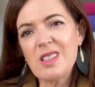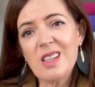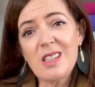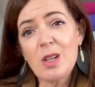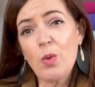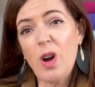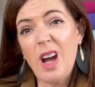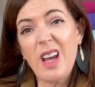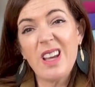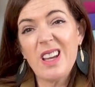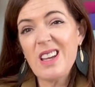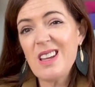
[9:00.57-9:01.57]
DTY
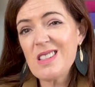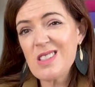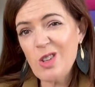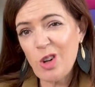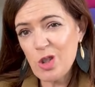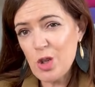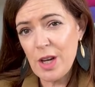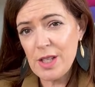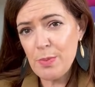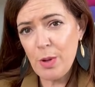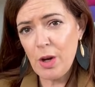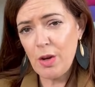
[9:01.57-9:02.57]
is not
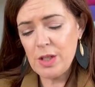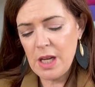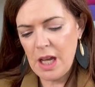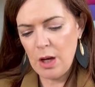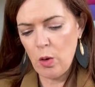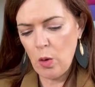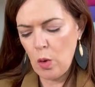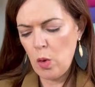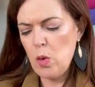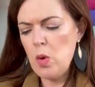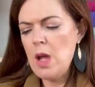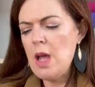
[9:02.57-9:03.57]
transparent at
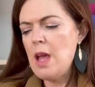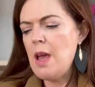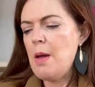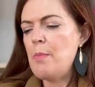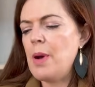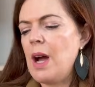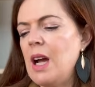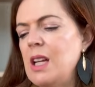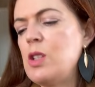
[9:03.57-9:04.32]
all, but I